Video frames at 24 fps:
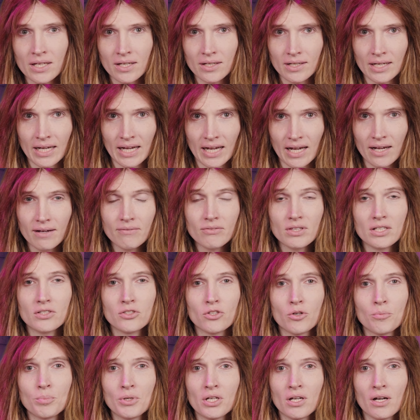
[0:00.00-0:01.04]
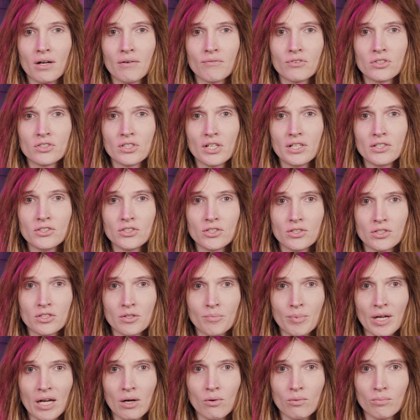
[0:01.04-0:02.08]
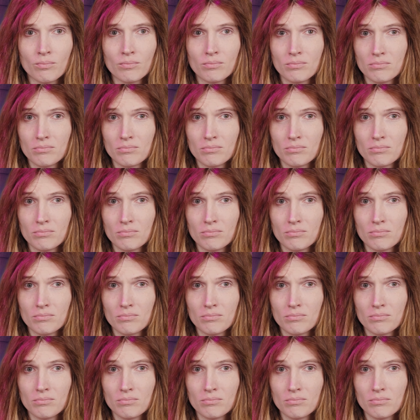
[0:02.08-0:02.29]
can have these open conversations about